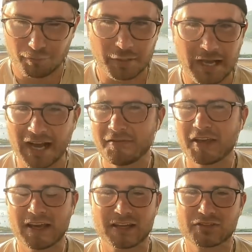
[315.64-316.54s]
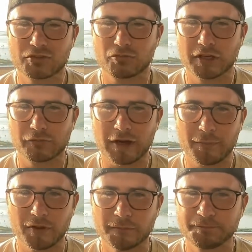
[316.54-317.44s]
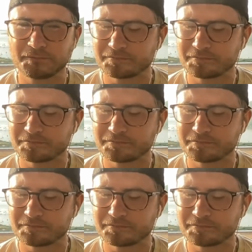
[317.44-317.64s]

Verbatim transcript: but Ivy Hex is running rampant.